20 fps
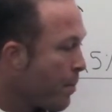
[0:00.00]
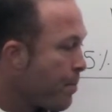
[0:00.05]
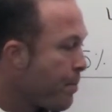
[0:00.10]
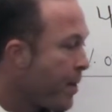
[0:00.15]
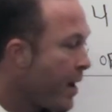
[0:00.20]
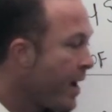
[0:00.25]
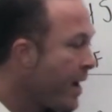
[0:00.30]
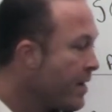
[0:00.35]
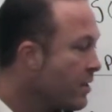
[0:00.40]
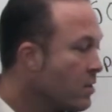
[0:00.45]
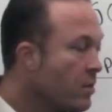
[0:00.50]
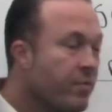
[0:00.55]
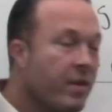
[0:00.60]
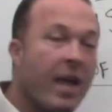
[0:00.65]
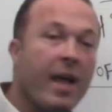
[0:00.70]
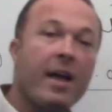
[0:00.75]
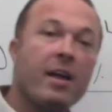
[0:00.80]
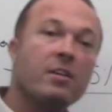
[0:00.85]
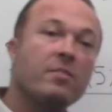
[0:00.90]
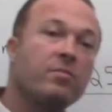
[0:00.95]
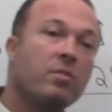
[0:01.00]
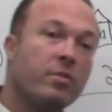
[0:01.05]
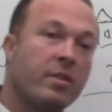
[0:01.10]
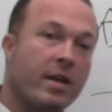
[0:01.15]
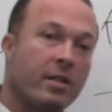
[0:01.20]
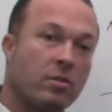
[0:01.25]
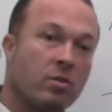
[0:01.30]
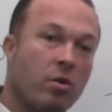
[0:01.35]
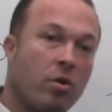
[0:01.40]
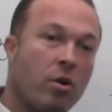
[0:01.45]
Passive cash flow,
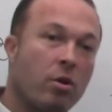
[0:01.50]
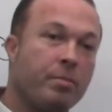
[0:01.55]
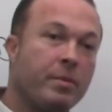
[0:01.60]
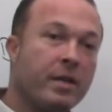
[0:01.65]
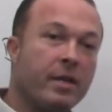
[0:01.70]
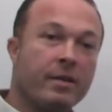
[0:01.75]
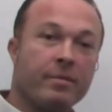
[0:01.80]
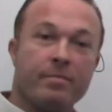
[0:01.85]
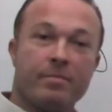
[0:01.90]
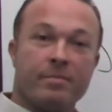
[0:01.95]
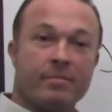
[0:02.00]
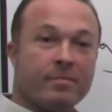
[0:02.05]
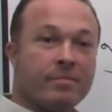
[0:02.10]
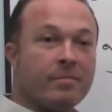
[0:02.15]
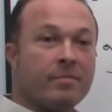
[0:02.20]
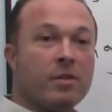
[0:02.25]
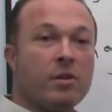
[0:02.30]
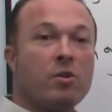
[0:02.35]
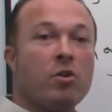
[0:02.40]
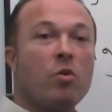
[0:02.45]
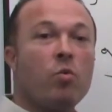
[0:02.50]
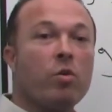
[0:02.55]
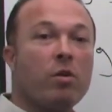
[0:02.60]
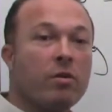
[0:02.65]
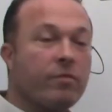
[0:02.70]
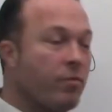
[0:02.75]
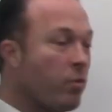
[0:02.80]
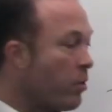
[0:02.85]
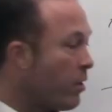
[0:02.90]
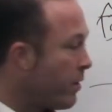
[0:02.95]
that's called, meaning you don't
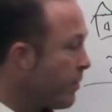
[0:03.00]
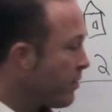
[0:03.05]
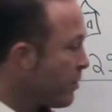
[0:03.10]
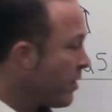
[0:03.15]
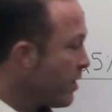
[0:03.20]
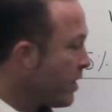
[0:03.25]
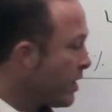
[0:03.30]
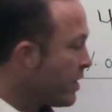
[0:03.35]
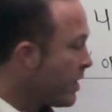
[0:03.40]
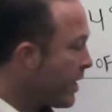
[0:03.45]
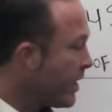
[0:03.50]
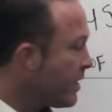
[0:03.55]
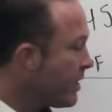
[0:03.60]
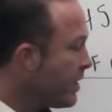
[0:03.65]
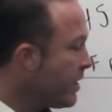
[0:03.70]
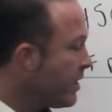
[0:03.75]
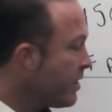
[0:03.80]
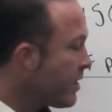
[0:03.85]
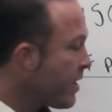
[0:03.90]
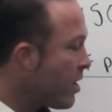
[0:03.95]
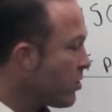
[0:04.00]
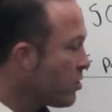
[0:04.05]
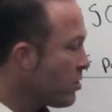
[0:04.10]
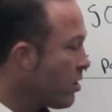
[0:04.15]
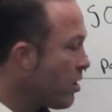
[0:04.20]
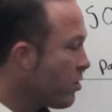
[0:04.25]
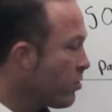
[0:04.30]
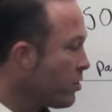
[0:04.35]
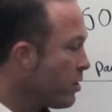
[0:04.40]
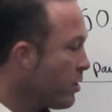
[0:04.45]
work for it.
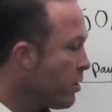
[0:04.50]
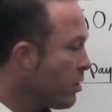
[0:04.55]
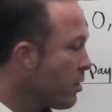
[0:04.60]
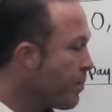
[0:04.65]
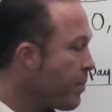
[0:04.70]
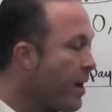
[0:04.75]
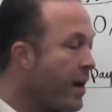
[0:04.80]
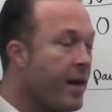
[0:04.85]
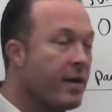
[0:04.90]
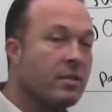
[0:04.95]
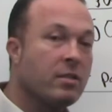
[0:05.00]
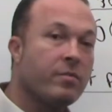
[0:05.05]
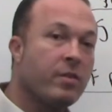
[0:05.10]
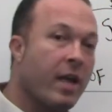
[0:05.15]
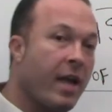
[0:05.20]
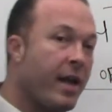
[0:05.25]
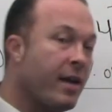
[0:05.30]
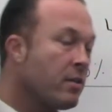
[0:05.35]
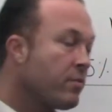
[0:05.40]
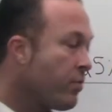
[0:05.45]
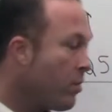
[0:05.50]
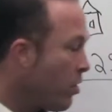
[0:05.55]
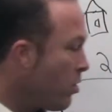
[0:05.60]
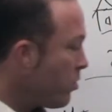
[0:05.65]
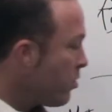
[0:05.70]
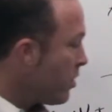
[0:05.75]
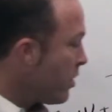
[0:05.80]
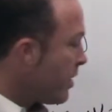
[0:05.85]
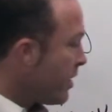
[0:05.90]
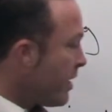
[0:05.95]
$19,000 a year, passive cash
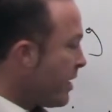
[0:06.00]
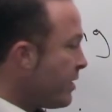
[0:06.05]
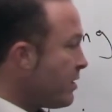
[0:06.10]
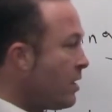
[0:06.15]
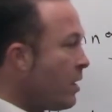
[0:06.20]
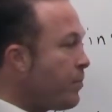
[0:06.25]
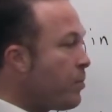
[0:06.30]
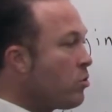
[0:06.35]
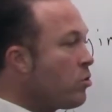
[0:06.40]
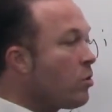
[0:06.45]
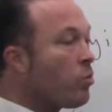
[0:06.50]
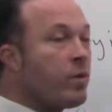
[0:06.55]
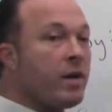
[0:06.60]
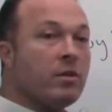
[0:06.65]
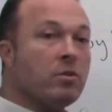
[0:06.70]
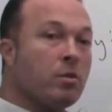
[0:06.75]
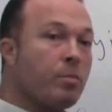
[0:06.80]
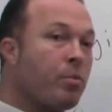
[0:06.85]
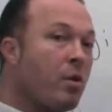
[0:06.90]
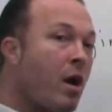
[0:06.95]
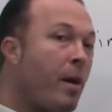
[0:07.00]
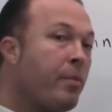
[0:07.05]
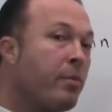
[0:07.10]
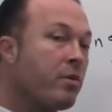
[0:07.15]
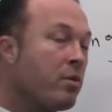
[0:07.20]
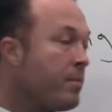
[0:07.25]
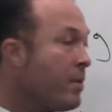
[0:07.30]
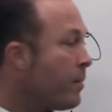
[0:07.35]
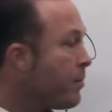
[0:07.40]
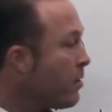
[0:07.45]
flow. Typical rental property,
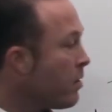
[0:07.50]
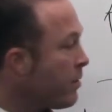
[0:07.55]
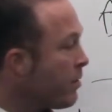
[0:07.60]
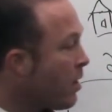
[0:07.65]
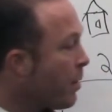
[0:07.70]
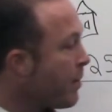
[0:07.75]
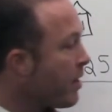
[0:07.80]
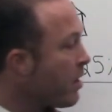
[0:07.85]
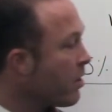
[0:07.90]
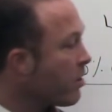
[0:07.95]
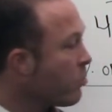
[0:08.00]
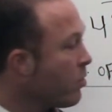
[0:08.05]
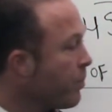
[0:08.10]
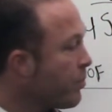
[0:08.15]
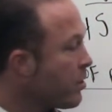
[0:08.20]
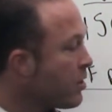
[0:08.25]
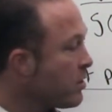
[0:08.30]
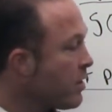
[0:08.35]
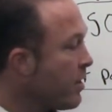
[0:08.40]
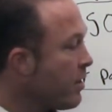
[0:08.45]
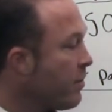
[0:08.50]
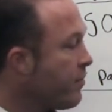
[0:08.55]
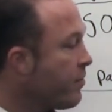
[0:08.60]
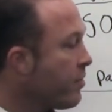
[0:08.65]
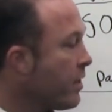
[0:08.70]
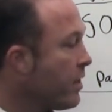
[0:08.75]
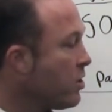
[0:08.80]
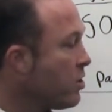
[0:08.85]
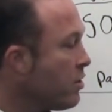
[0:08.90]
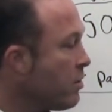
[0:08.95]
remember, about a 3%
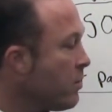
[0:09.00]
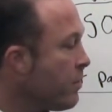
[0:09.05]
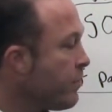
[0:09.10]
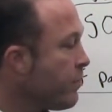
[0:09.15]
inflation.